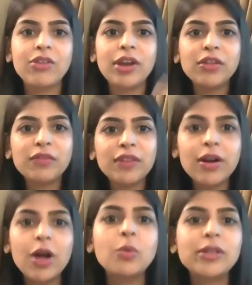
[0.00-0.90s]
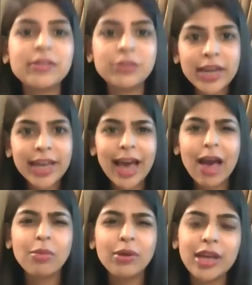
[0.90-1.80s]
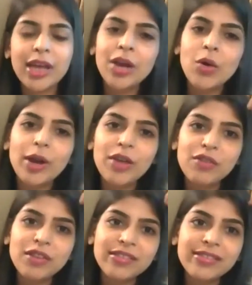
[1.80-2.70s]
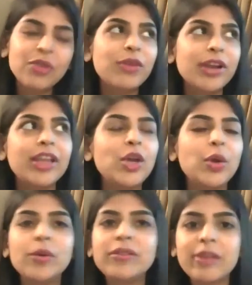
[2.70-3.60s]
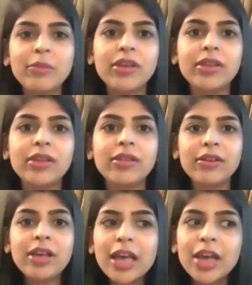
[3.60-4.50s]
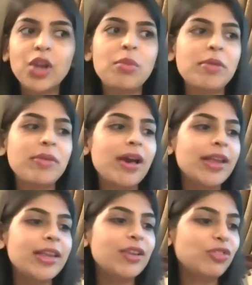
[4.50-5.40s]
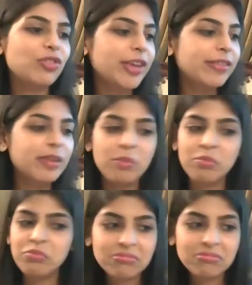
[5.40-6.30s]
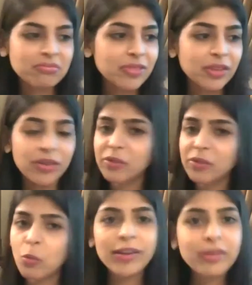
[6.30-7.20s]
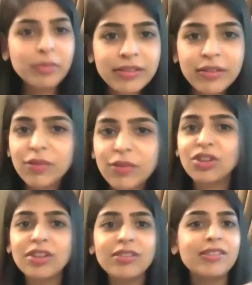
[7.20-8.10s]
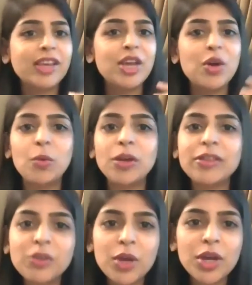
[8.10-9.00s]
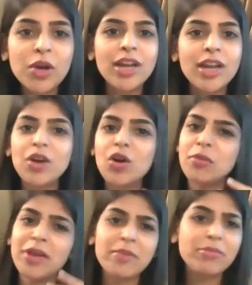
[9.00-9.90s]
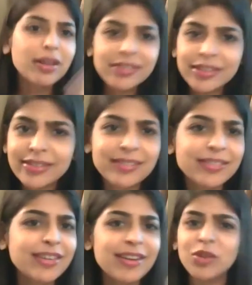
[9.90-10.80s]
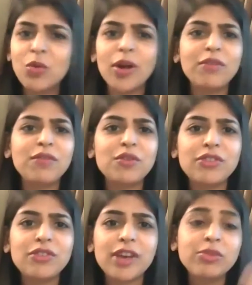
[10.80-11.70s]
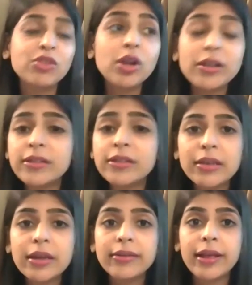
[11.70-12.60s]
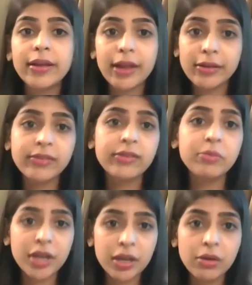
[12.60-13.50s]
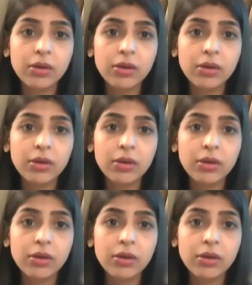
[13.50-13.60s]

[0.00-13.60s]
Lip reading: trying to figure out what's really happening, or if it's really, something that, maybe I need to take there's some vitamin deficiency, or what's going on. I got my blood tests done quite a few times. Not saying that doesn't play